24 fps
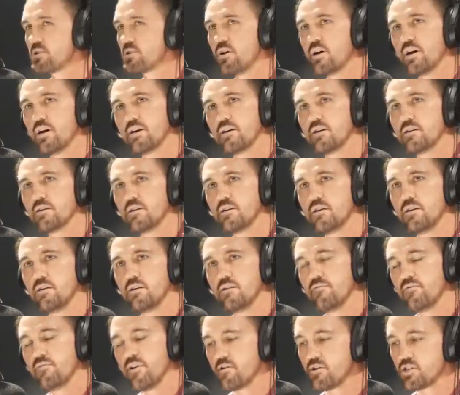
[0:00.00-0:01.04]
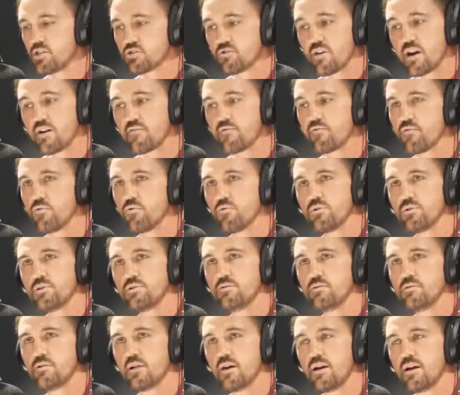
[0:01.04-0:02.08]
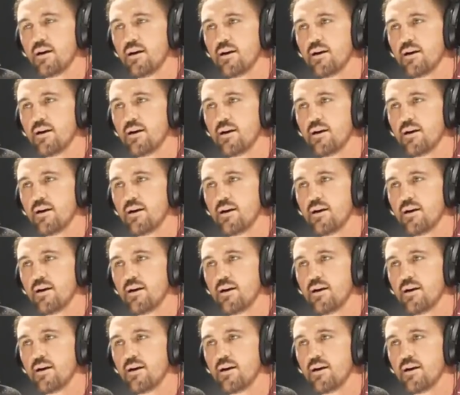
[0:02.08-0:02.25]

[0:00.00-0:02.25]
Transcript: guy, very straightforward. Is he